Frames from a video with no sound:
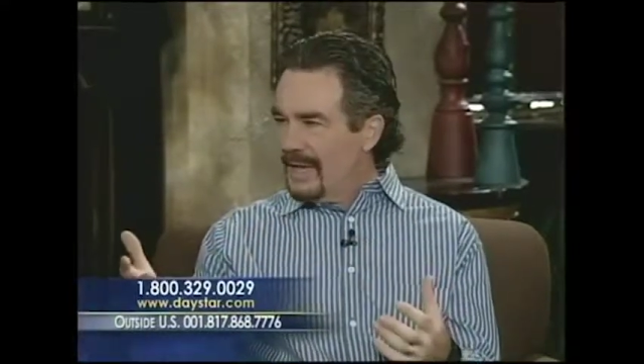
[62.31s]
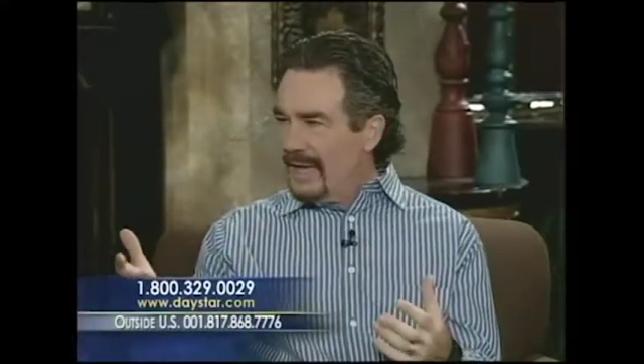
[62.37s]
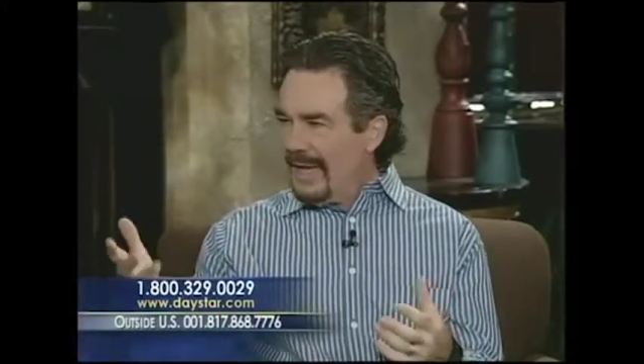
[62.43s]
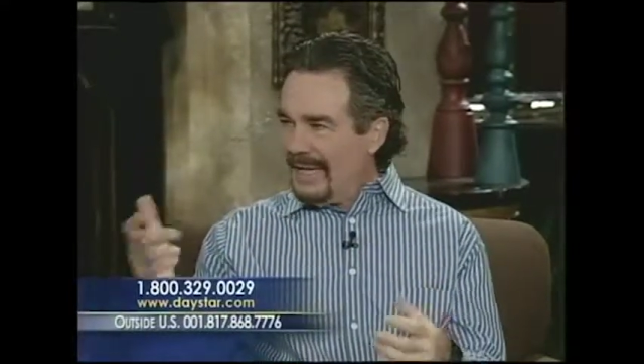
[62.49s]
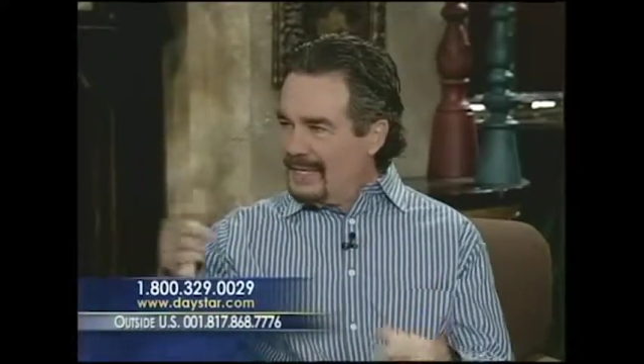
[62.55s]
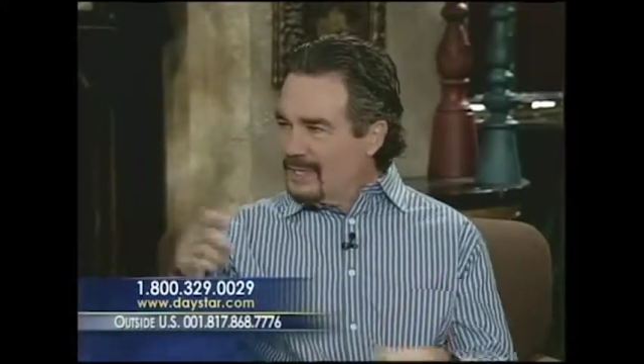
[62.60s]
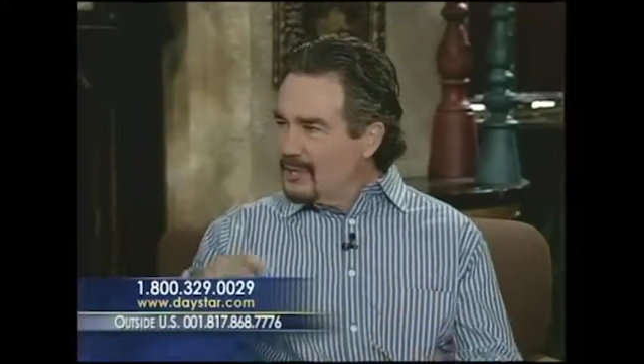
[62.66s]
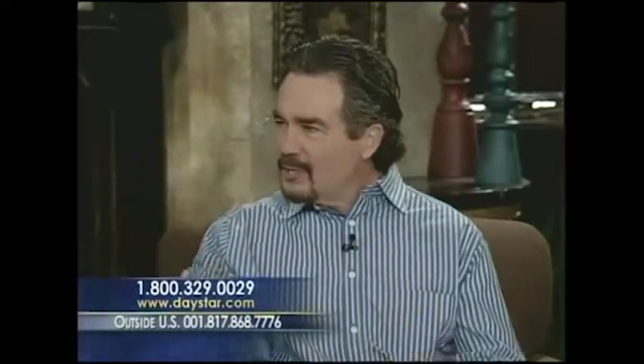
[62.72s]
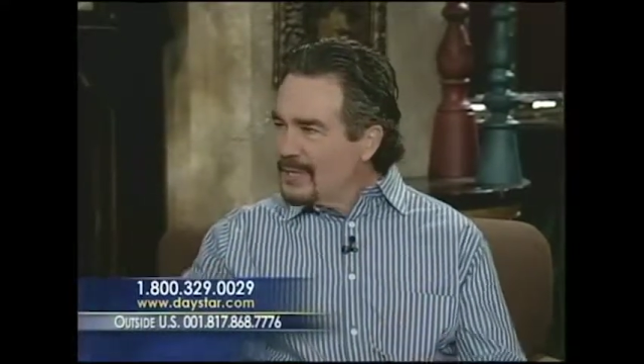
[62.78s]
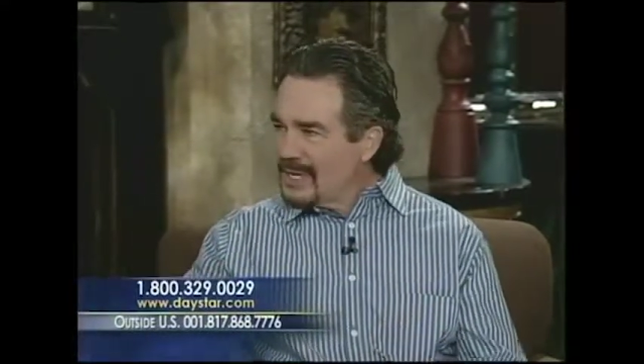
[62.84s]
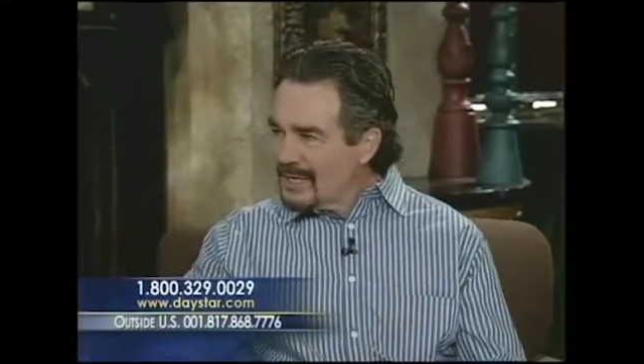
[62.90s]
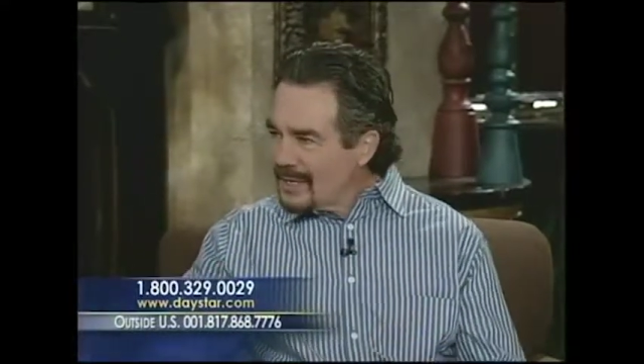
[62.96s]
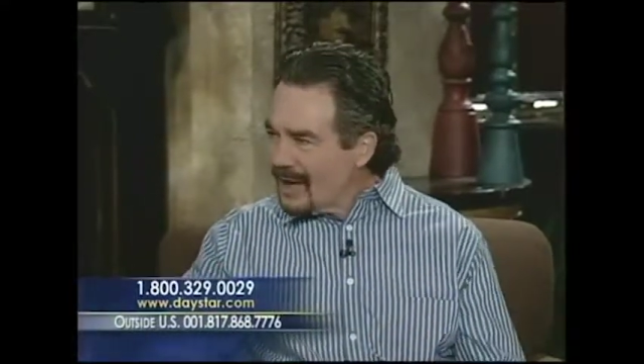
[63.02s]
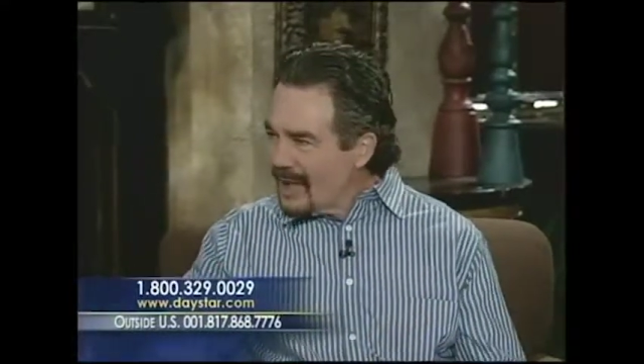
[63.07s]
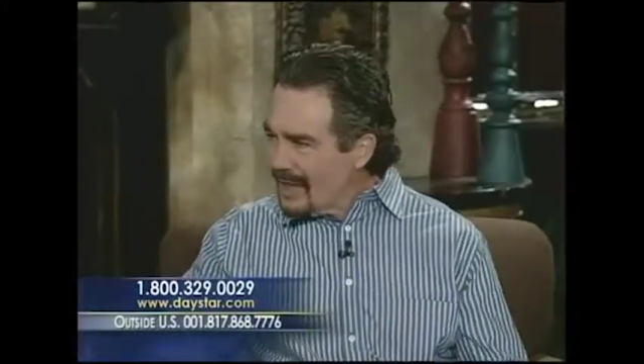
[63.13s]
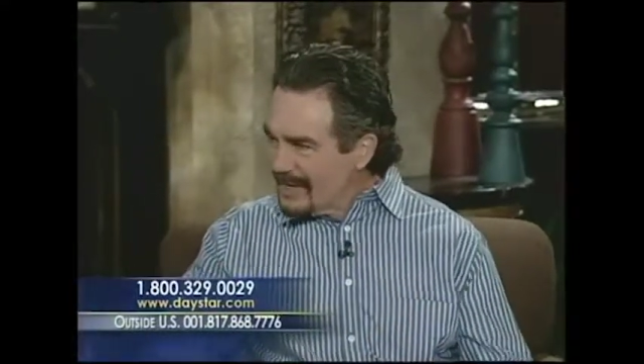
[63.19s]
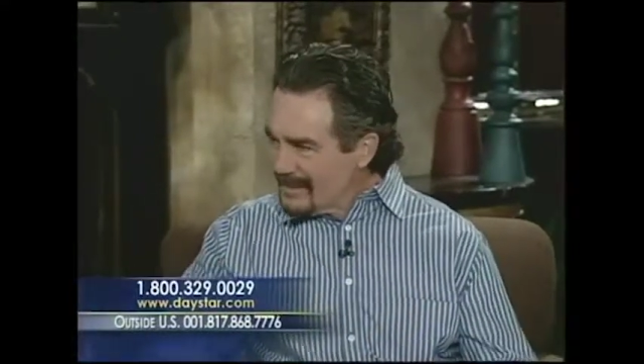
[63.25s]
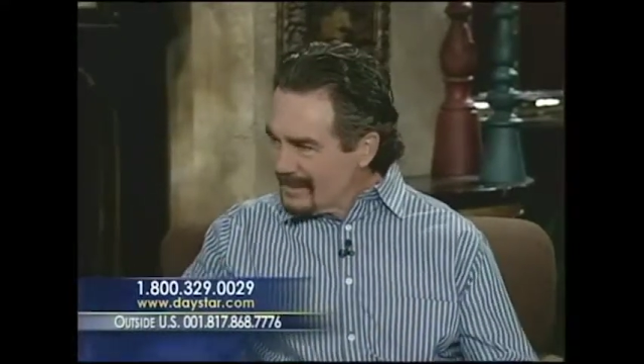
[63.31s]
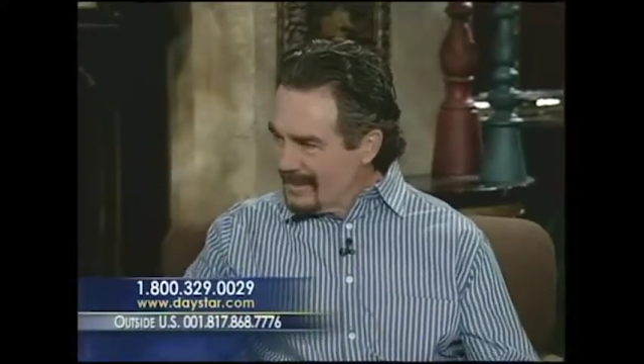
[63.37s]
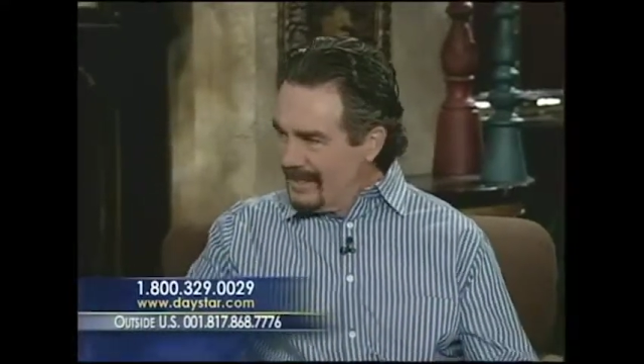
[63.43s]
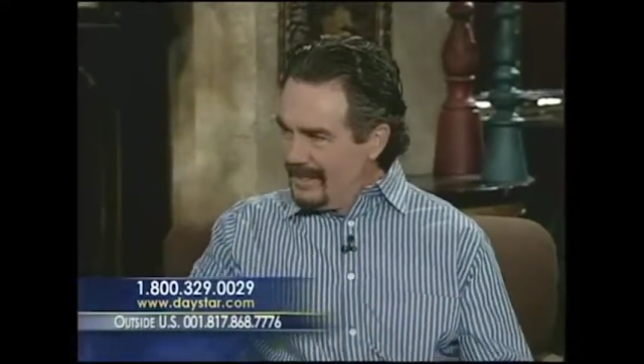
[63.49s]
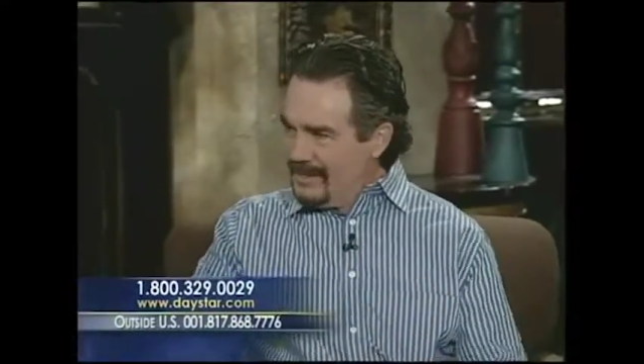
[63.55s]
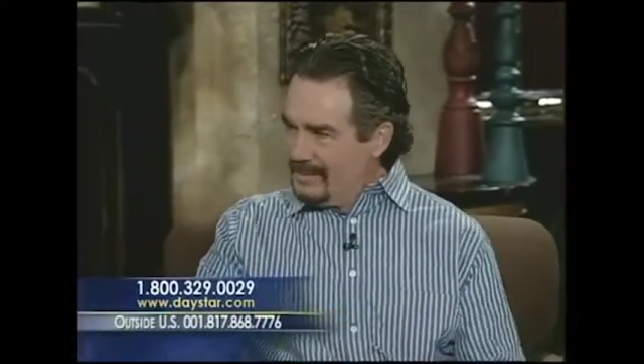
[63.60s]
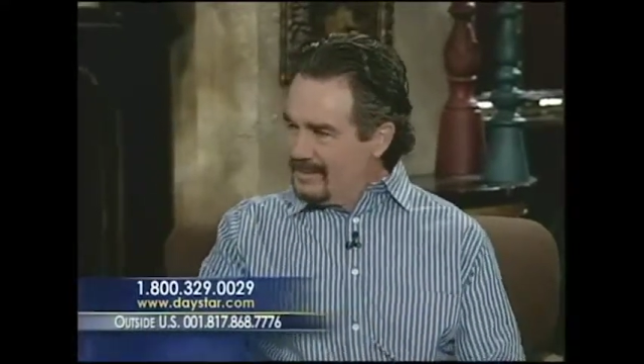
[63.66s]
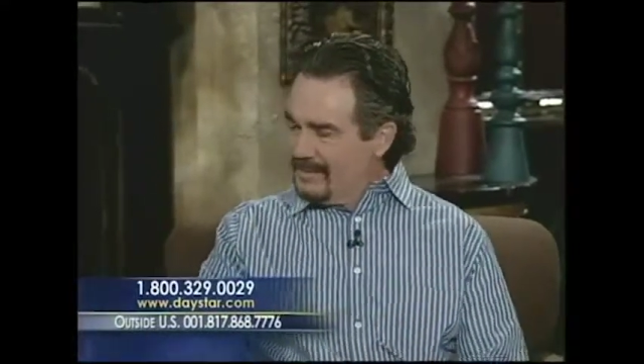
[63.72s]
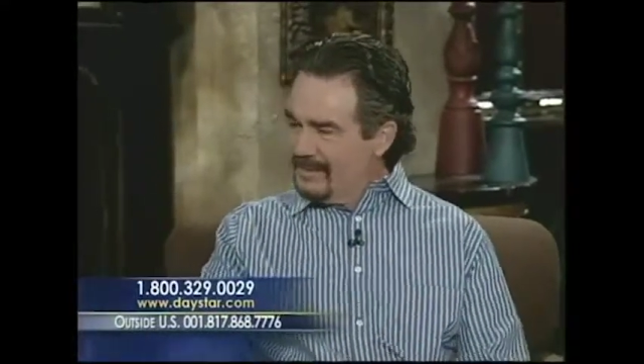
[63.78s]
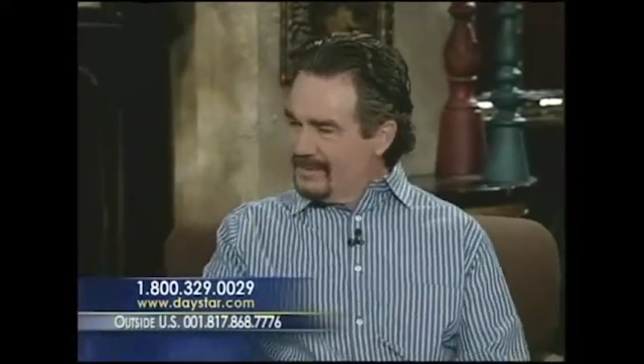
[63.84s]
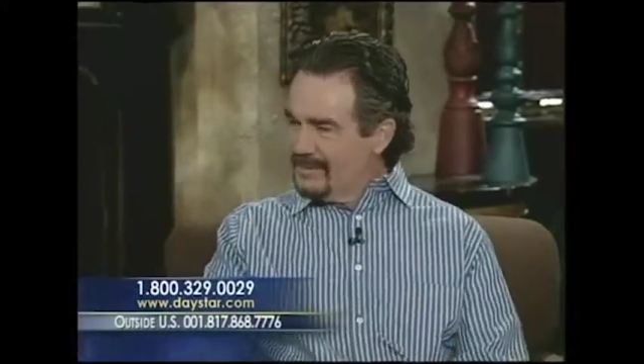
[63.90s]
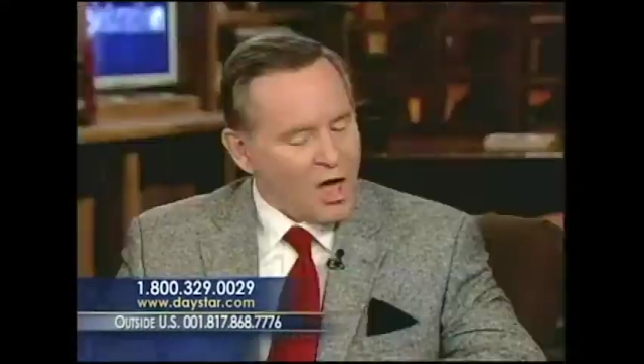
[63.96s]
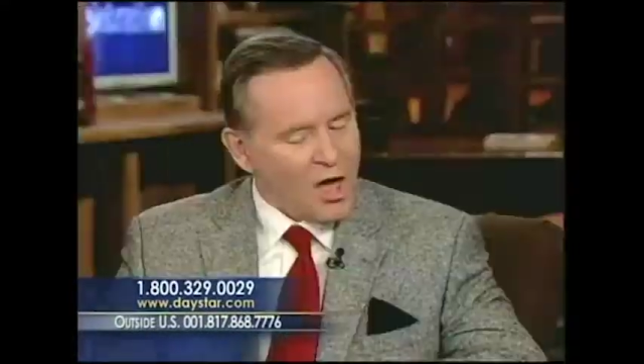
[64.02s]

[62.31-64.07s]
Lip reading: and you didn't like that.